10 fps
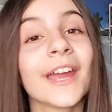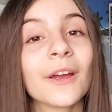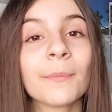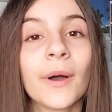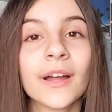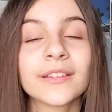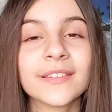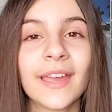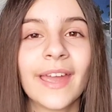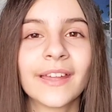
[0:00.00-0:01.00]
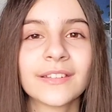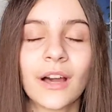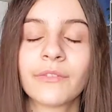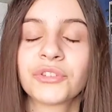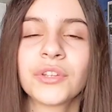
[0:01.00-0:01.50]
AirPods, and
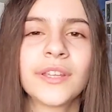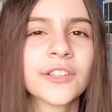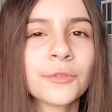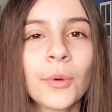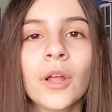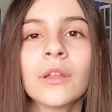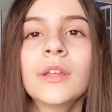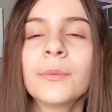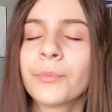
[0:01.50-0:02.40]
obviously it's small,